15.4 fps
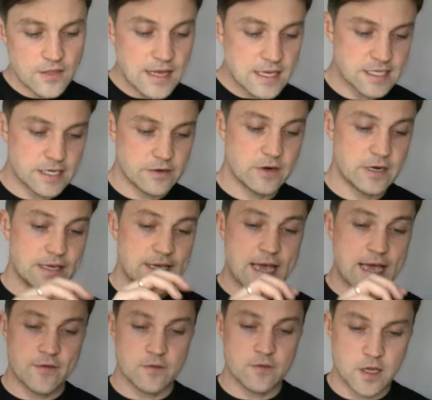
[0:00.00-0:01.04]
that's it, really.
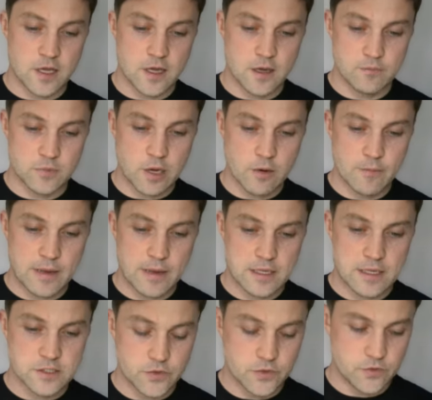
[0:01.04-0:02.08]
Yeah. Coming back
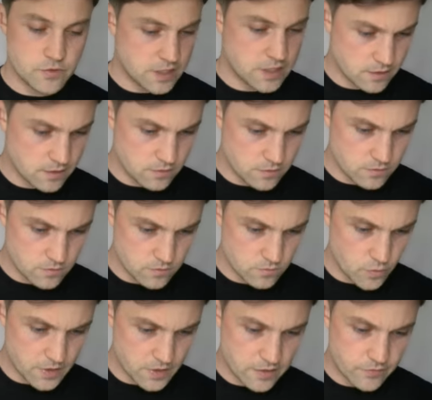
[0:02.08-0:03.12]
to the
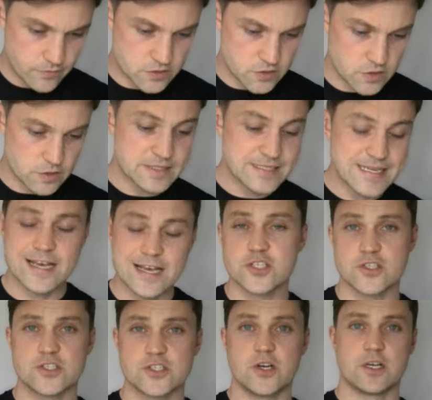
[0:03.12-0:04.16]
what we covered, so the
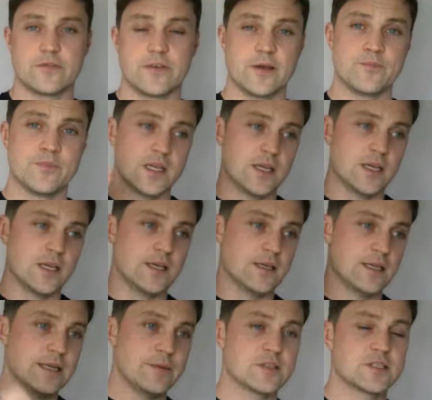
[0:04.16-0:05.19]
protection side of it,
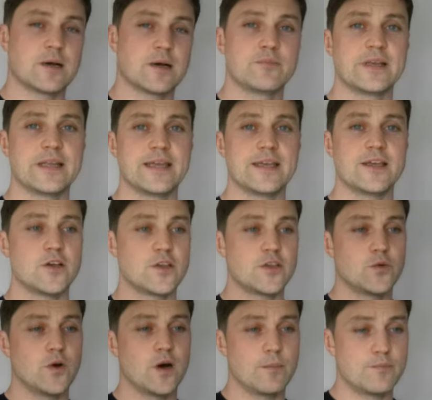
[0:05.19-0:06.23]
limited company,
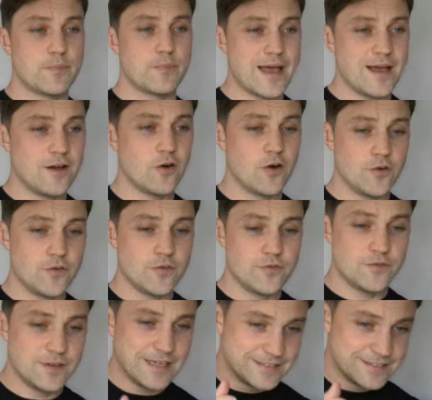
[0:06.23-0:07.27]
you are better off
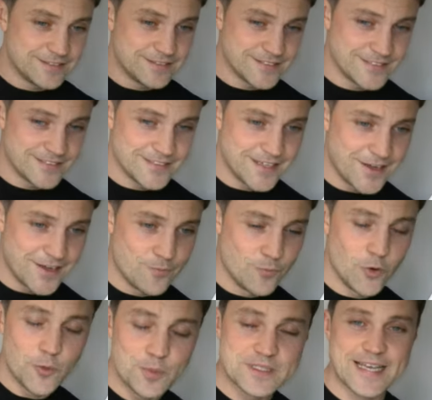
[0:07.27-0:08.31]
and
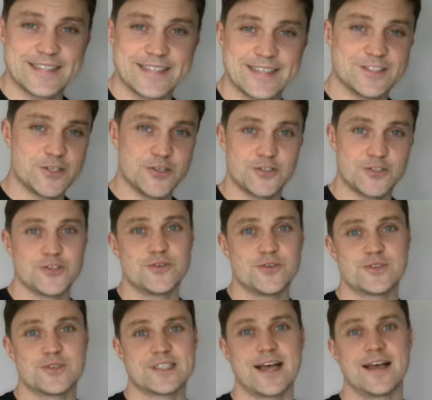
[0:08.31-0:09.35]
more protected to
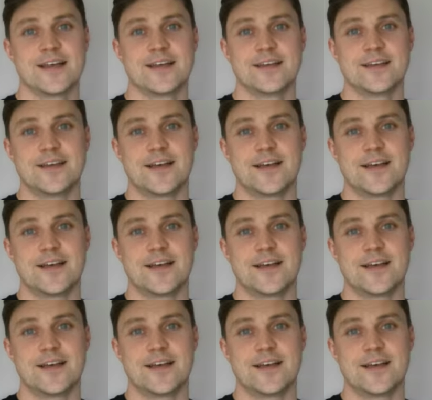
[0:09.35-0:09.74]
use that